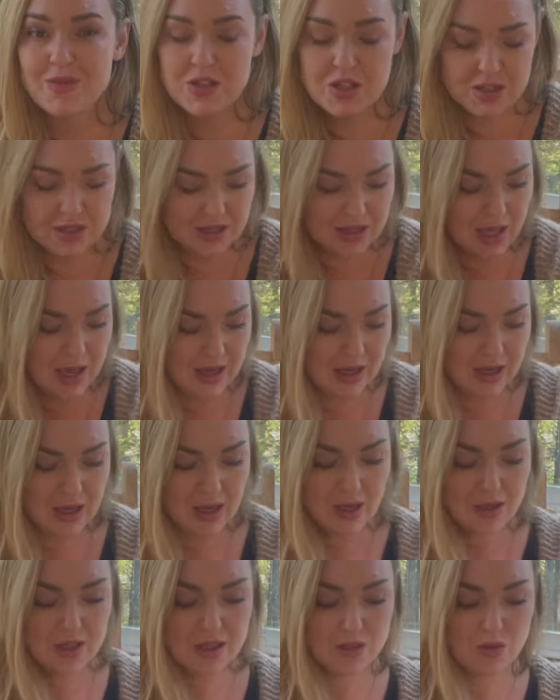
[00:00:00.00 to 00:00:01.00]
Just like
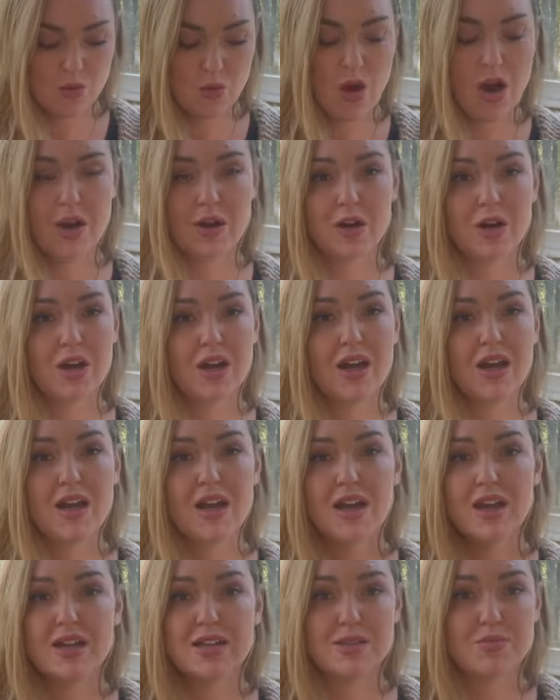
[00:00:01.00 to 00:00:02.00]
this water
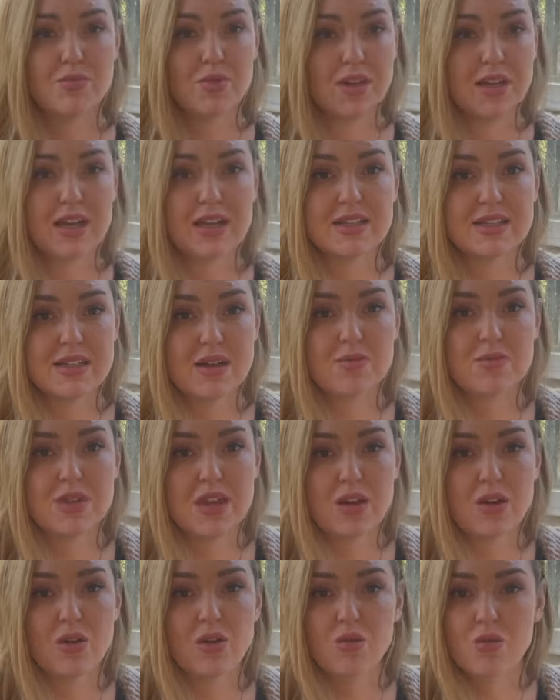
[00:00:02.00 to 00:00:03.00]
is bringing
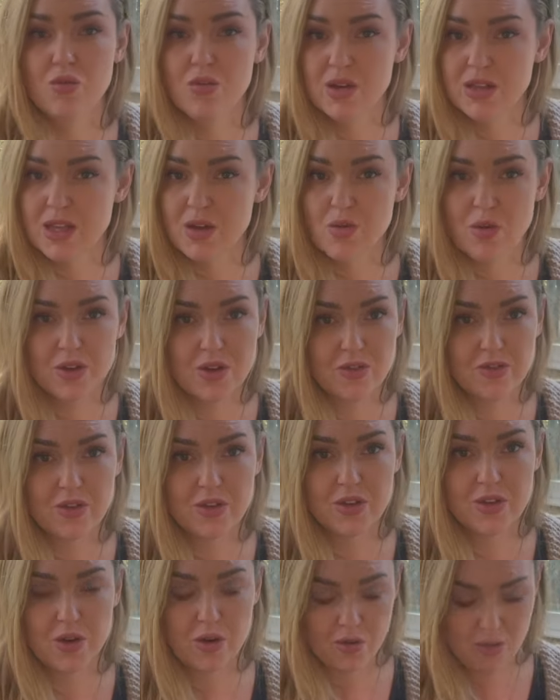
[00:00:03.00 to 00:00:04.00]
something really
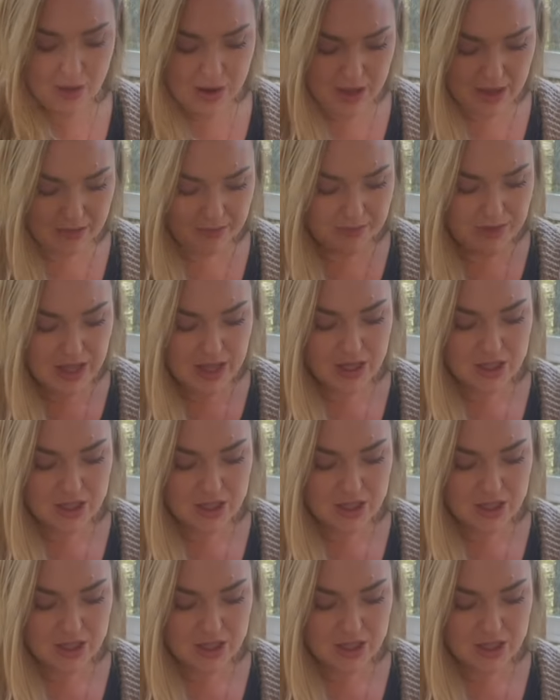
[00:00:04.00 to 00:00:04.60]
wonderful your way.